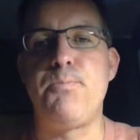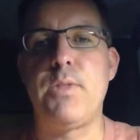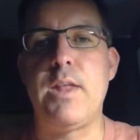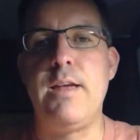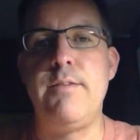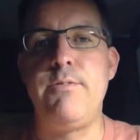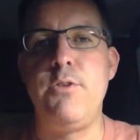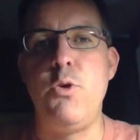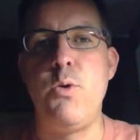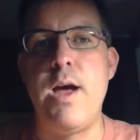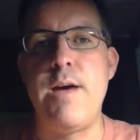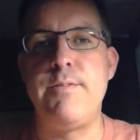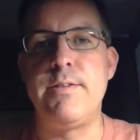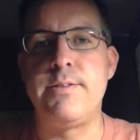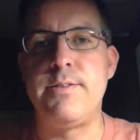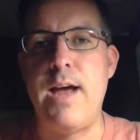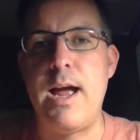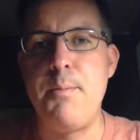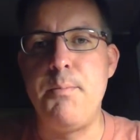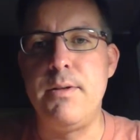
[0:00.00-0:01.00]
if you have
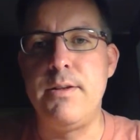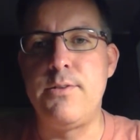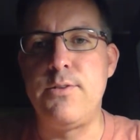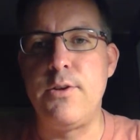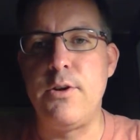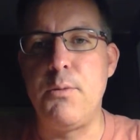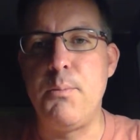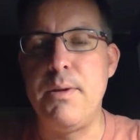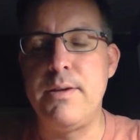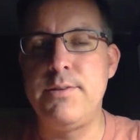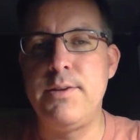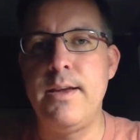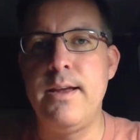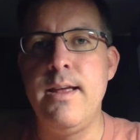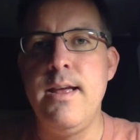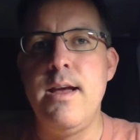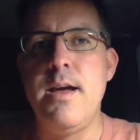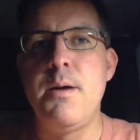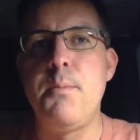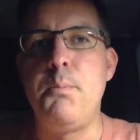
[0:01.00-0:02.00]
assignments that are
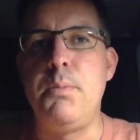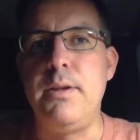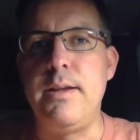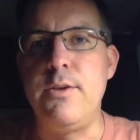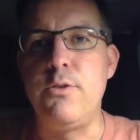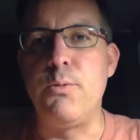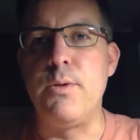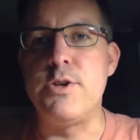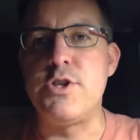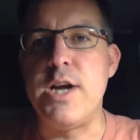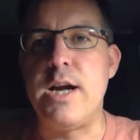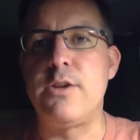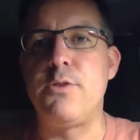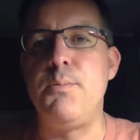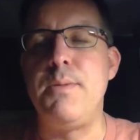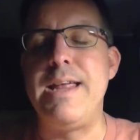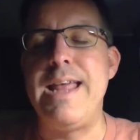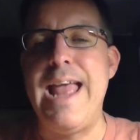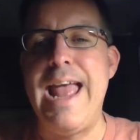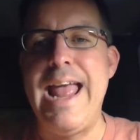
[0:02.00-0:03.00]
missing, please reach out
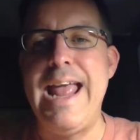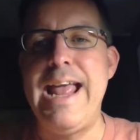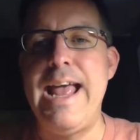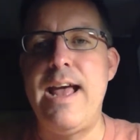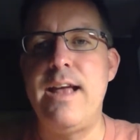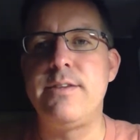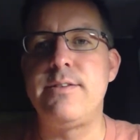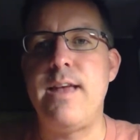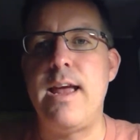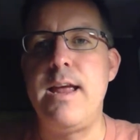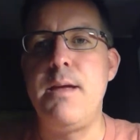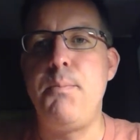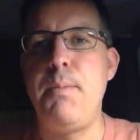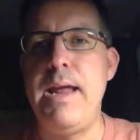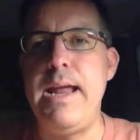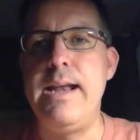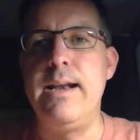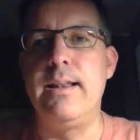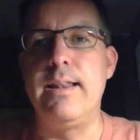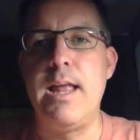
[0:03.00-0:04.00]
to me
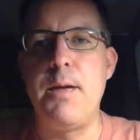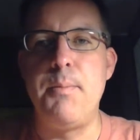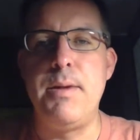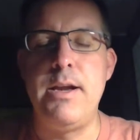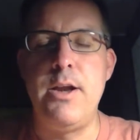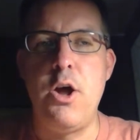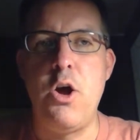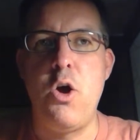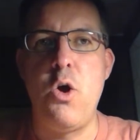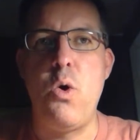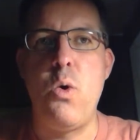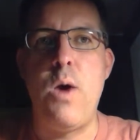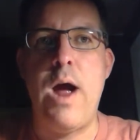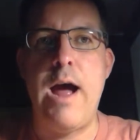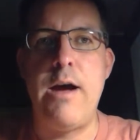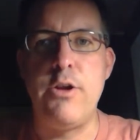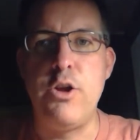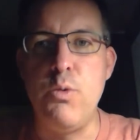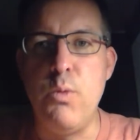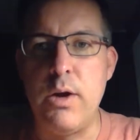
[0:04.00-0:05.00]
ASAP to let me know
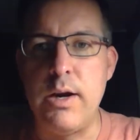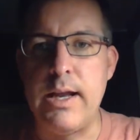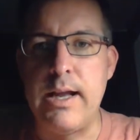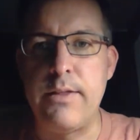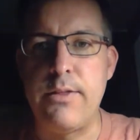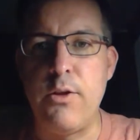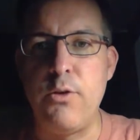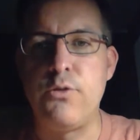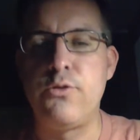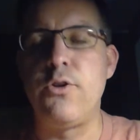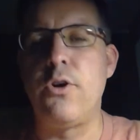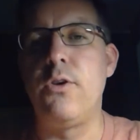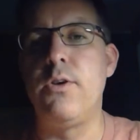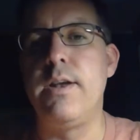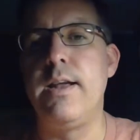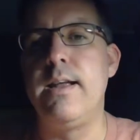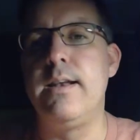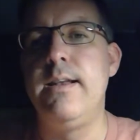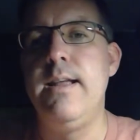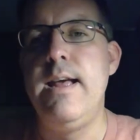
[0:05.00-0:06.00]
how you want to get those
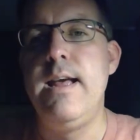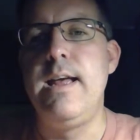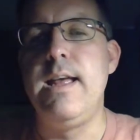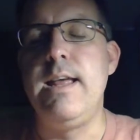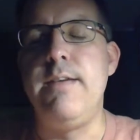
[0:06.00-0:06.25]
turned in.